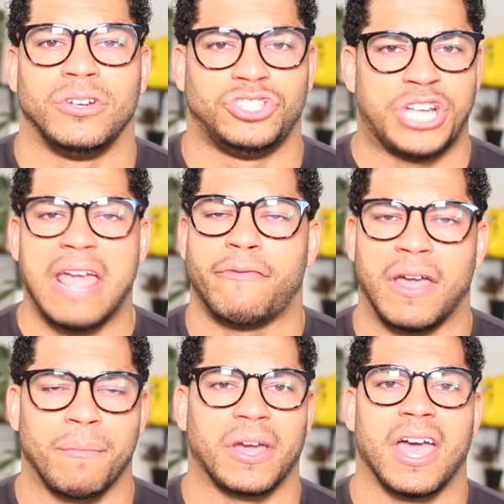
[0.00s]

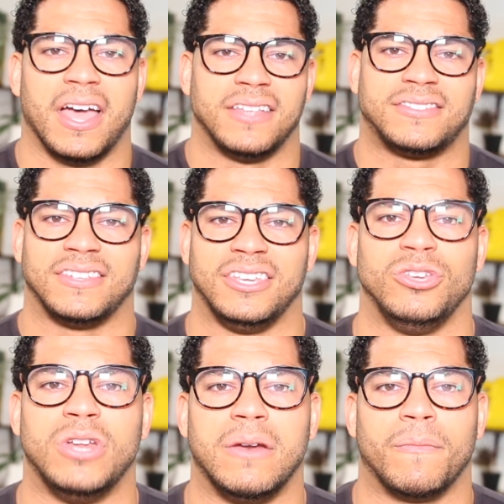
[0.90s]
chafing because
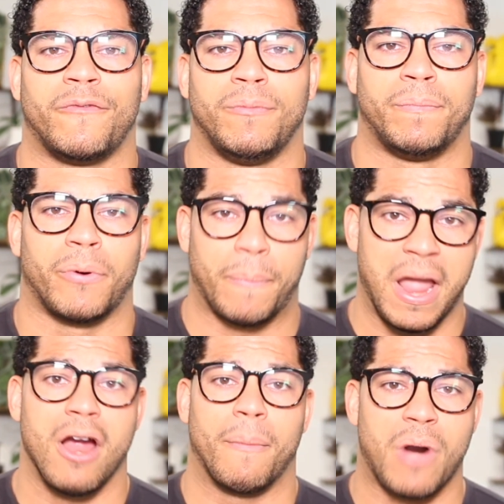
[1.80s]
you didn't
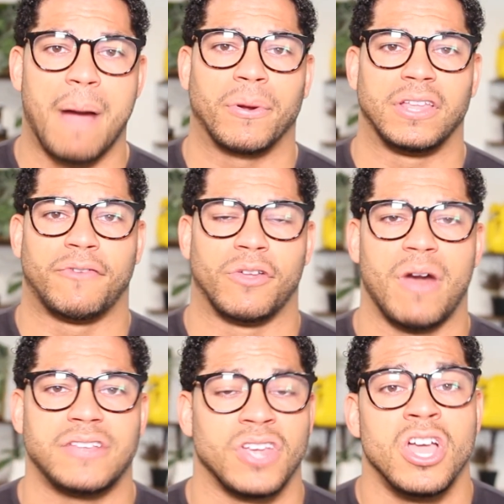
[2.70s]
prepare properly for the
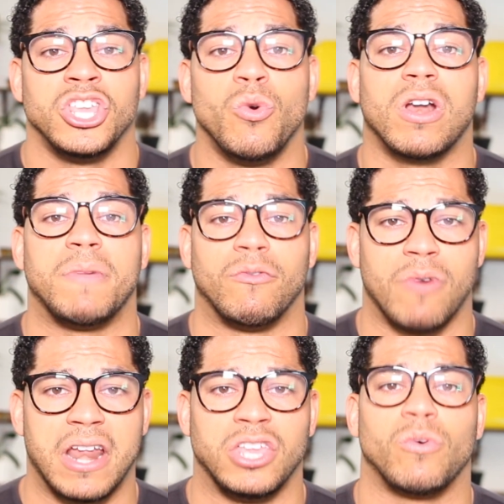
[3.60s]
race. You want to be
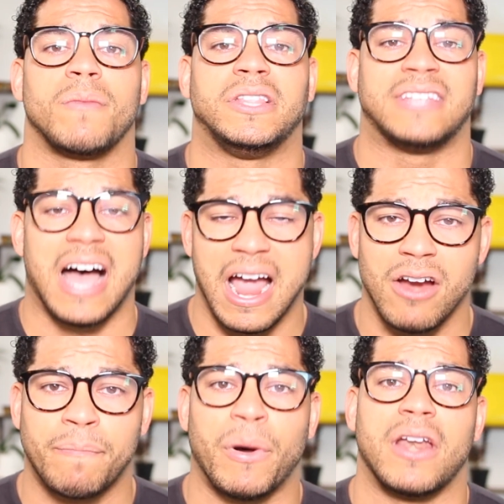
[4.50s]
ready. You want to be
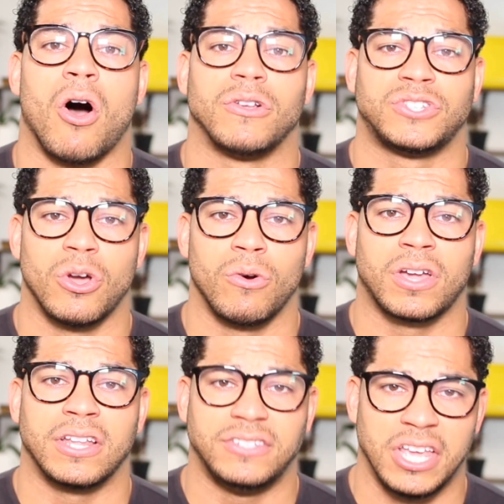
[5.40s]
tired, but also
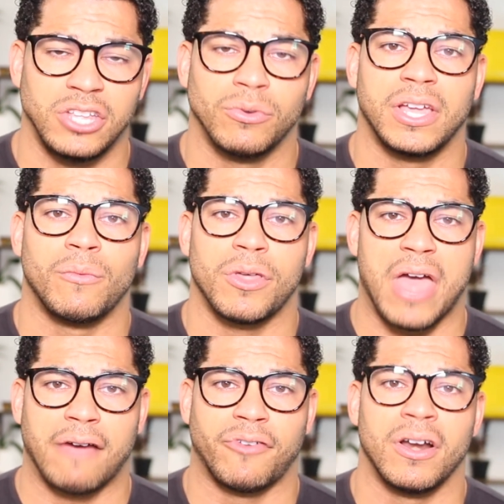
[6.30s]
continuing with
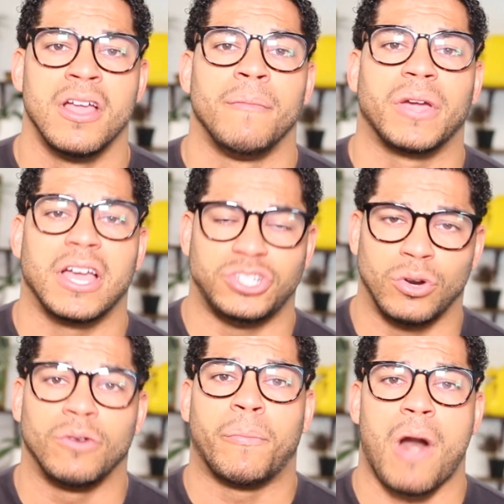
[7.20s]
effort because
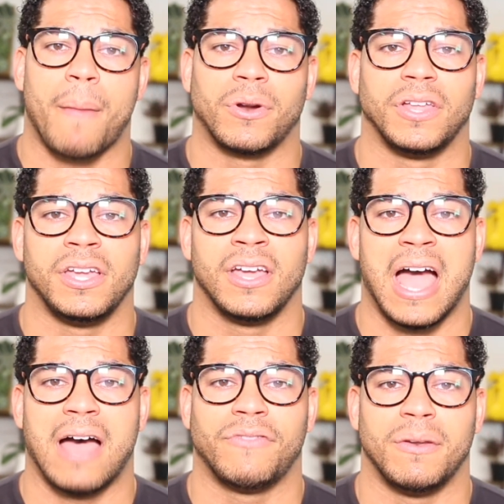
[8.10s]
you properly
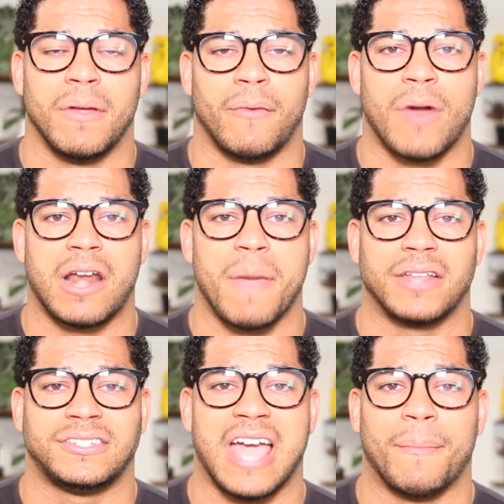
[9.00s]
have the right amount
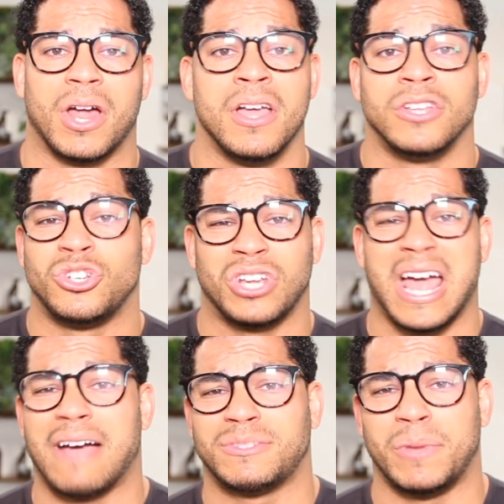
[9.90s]
of stamina. So you're going
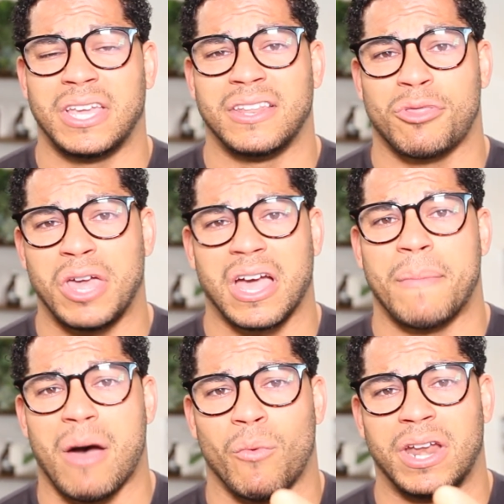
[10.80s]
to have to begin to think
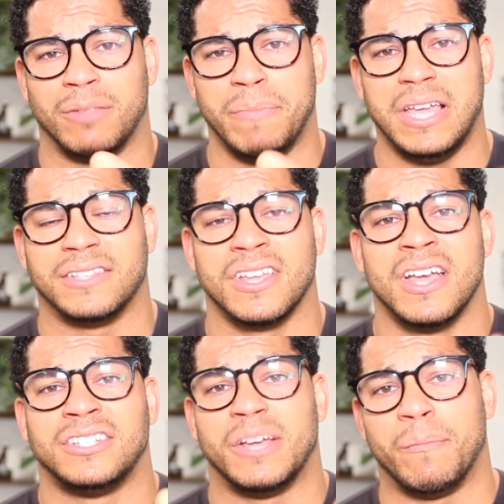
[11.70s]
about what it means
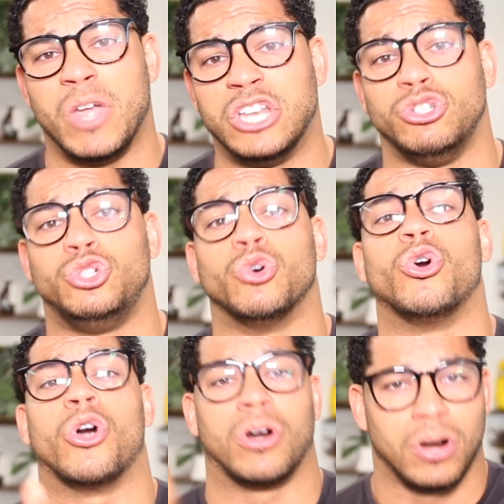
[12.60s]
to
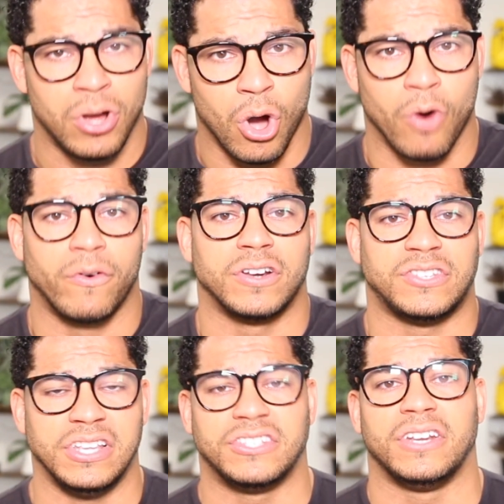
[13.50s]
endure over a
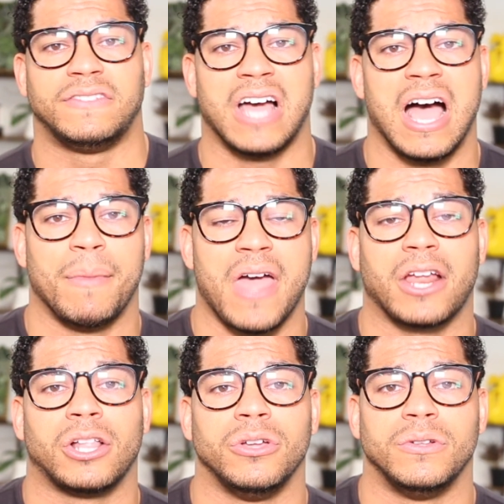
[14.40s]
season of time, and that
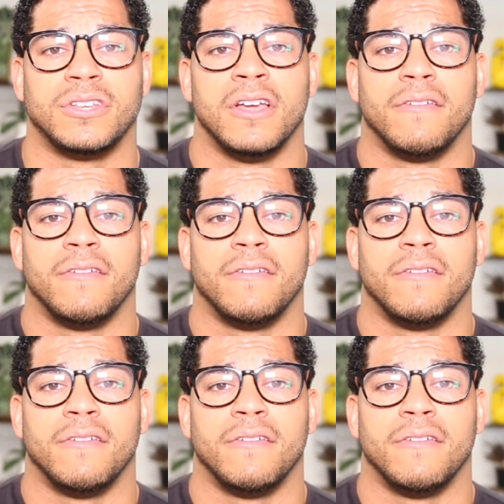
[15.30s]
includes